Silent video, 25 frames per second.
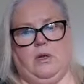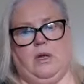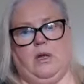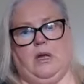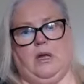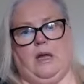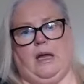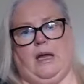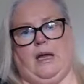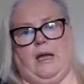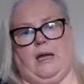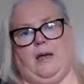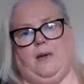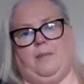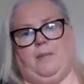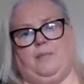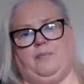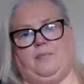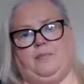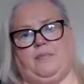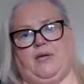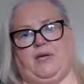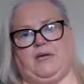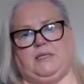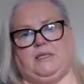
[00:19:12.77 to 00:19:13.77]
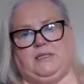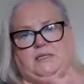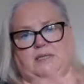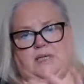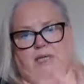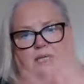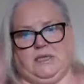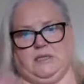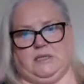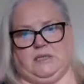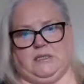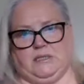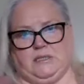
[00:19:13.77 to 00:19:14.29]
because
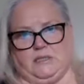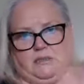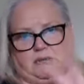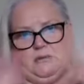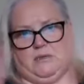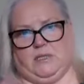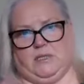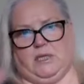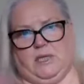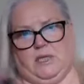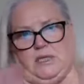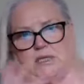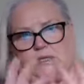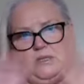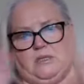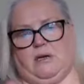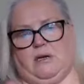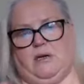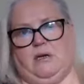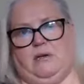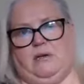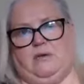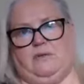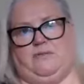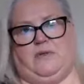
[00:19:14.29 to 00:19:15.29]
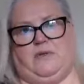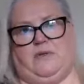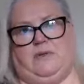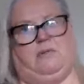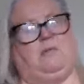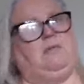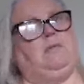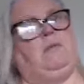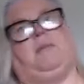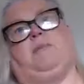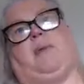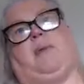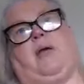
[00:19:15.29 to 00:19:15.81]
these kind of
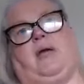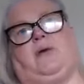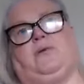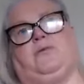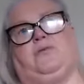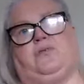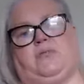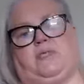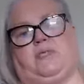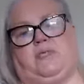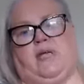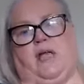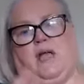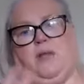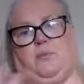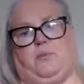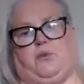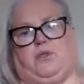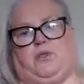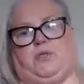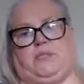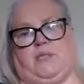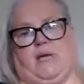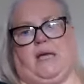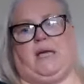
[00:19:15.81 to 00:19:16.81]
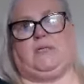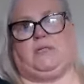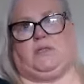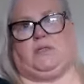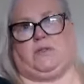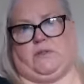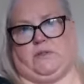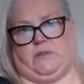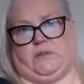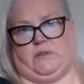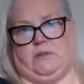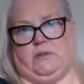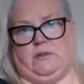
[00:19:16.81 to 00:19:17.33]
boundaries help protect
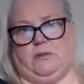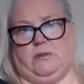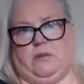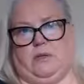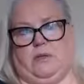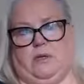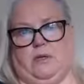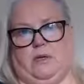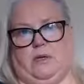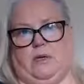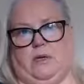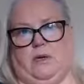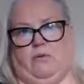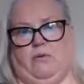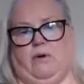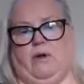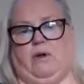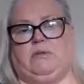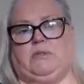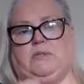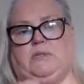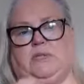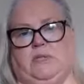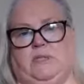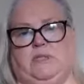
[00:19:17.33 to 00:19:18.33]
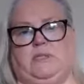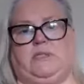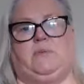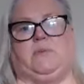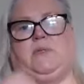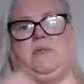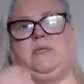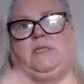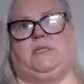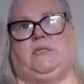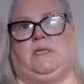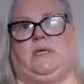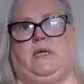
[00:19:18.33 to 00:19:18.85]
us around
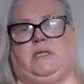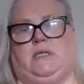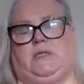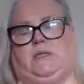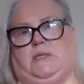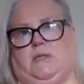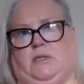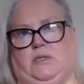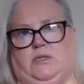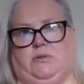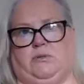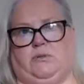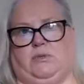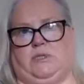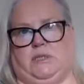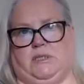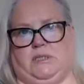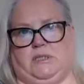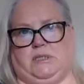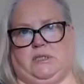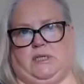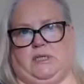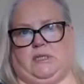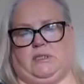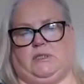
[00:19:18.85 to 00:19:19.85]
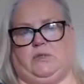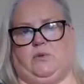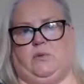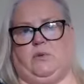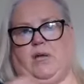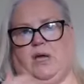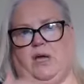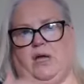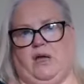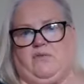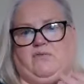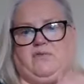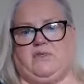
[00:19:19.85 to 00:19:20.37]
intimacy and sexual consent. So we
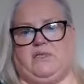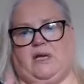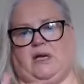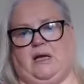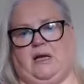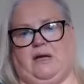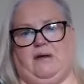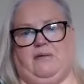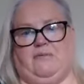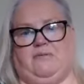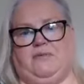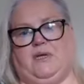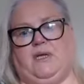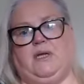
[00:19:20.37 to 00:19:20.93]
have to have,